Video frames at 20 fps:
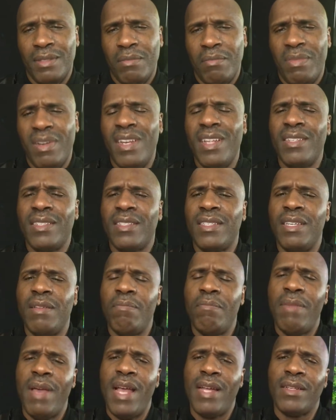But let's
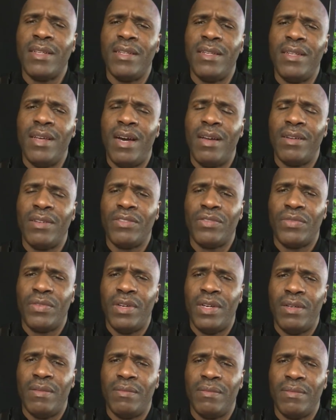get back to Donald
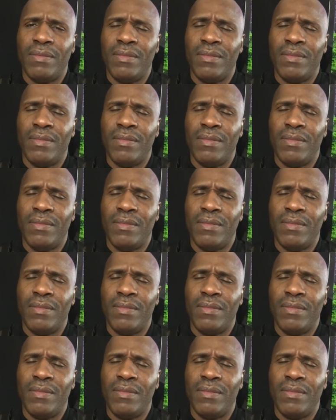Trump